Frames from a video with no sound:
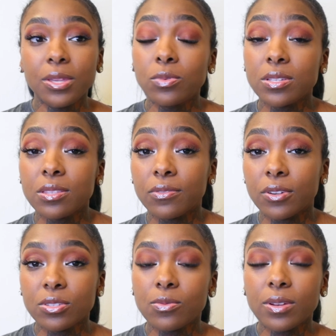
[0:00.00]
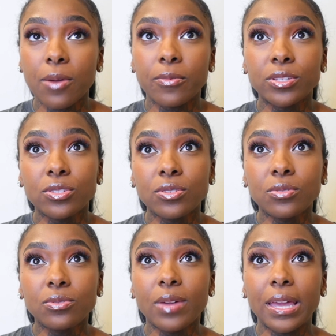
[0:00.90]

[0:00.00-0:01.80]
He was the first one I went to,